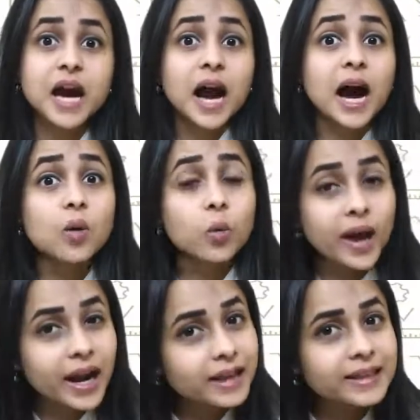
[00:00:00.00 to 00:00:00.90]
How
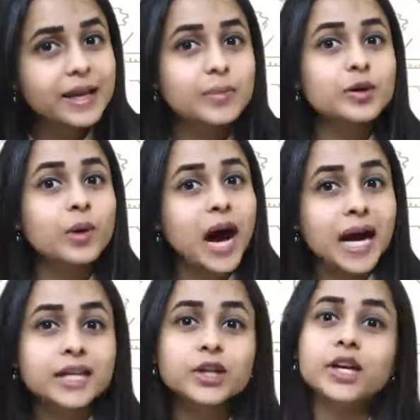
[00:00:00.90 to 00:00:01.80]
well are they able to
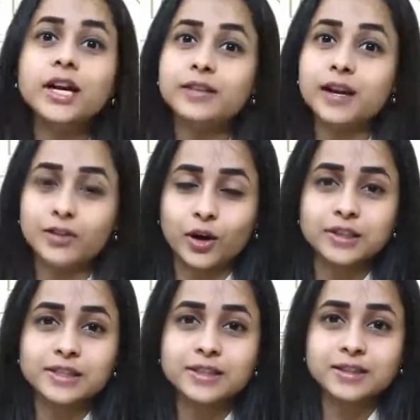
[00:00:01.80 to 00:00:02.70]
articulate their
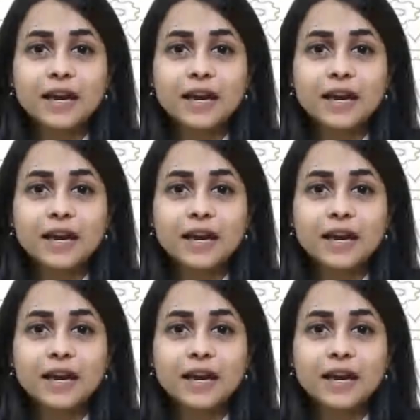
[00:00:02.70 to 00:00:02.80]
thoughts?